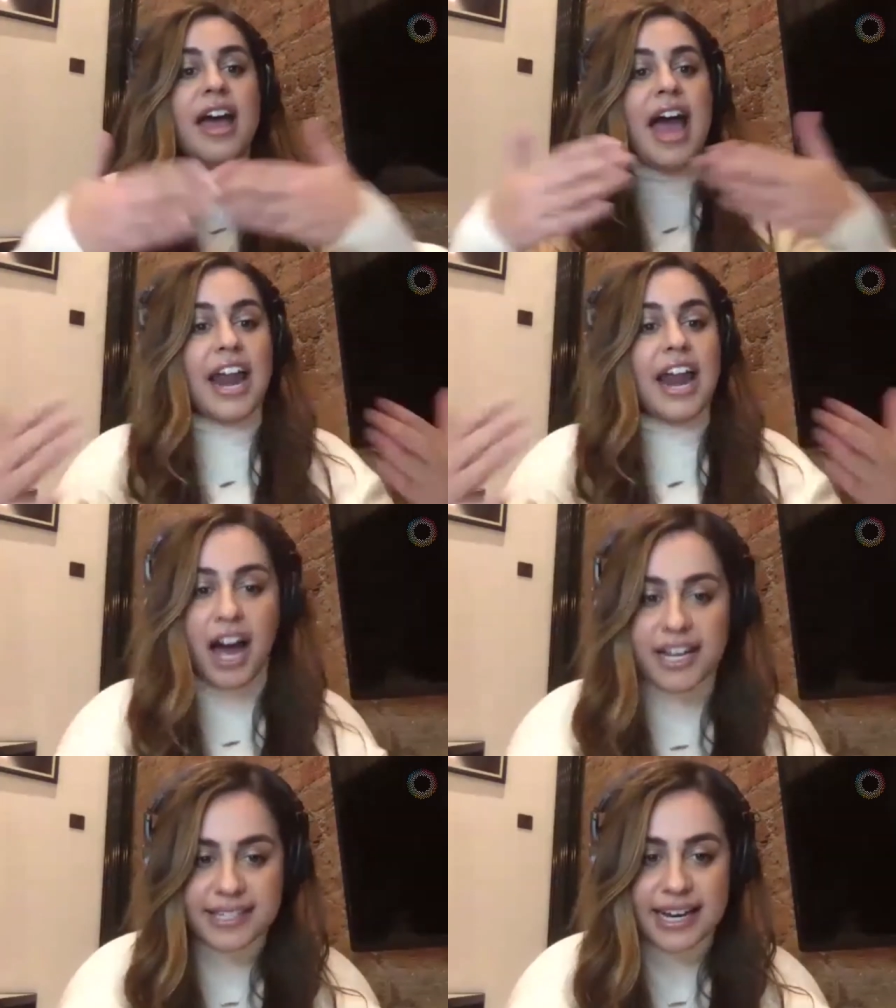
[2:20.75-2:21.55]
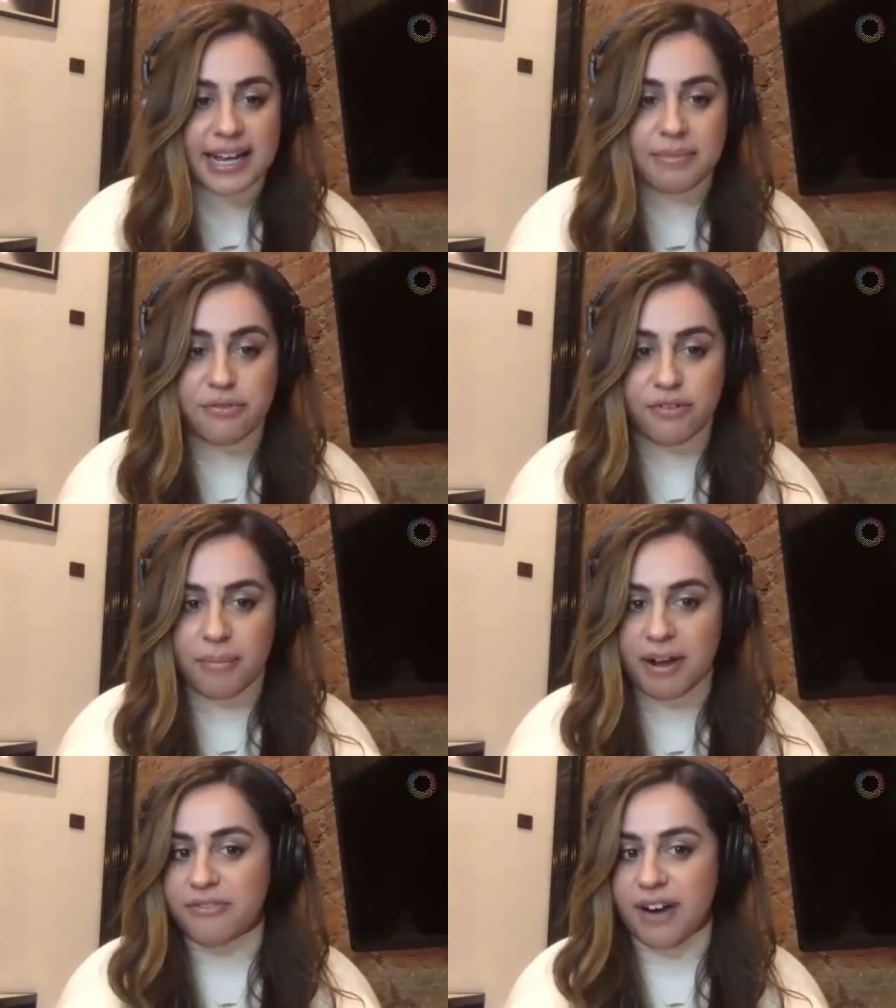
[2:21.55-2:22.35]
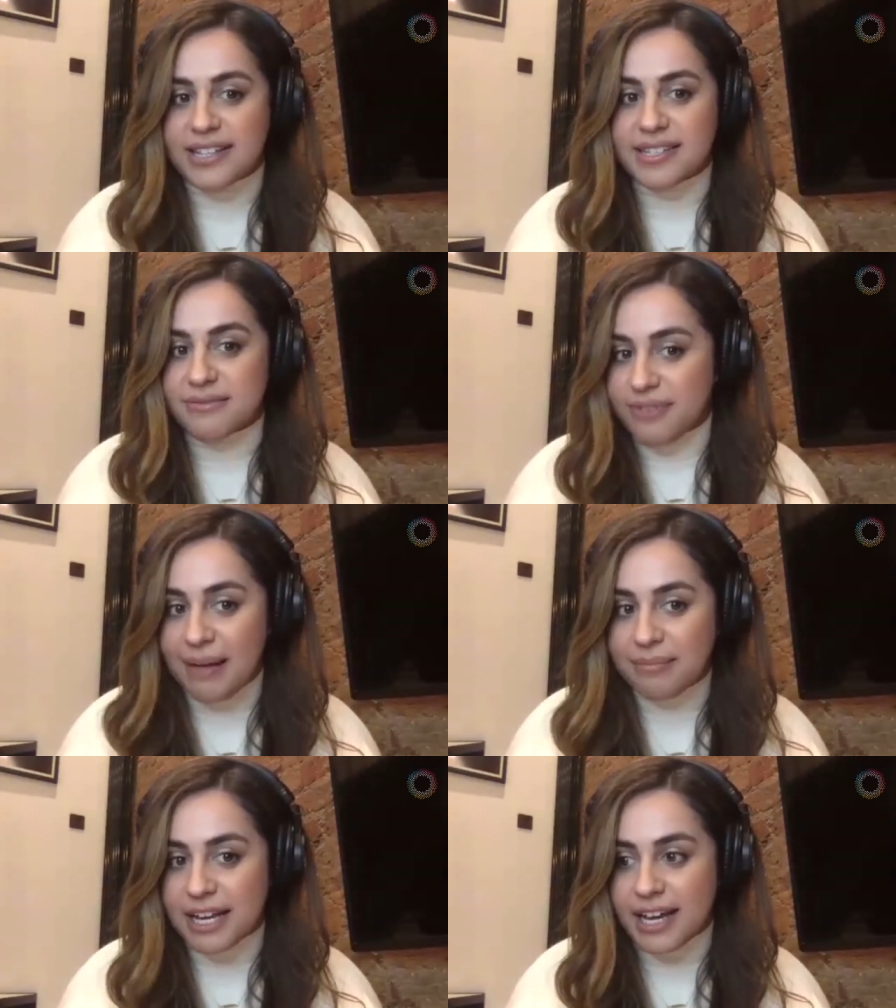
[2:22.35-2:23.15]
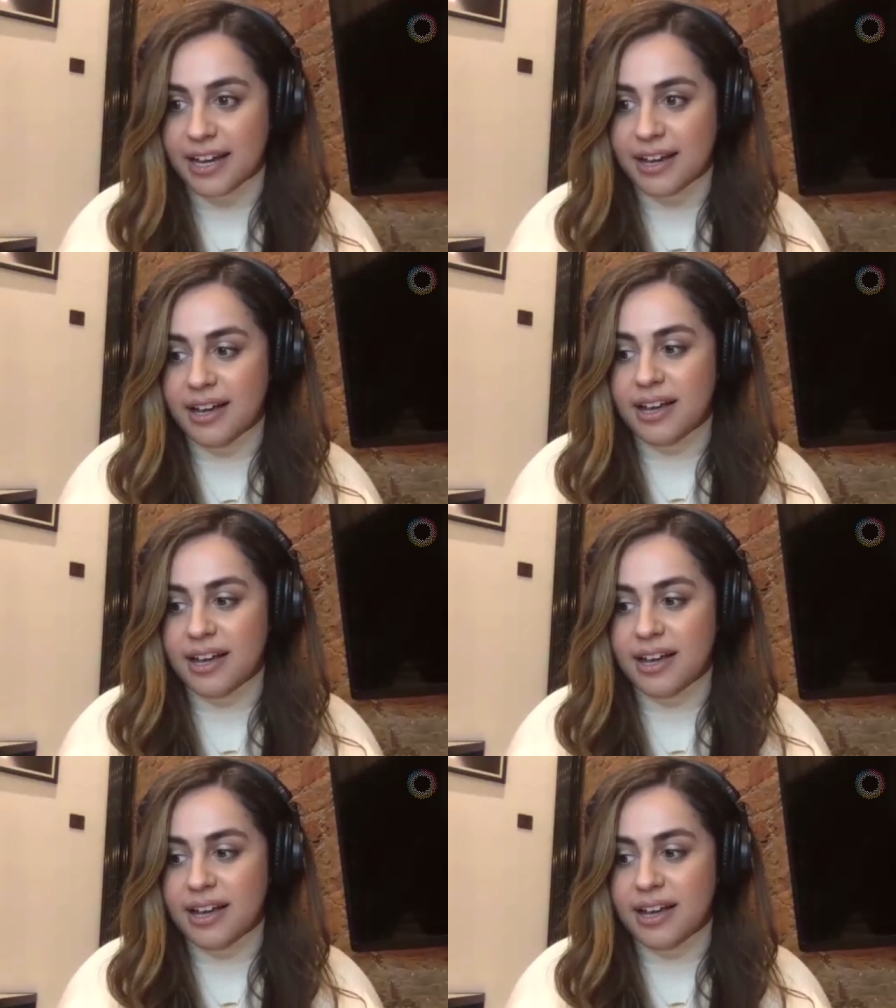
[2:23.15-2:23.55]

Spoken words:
and isolate me from my friends and family.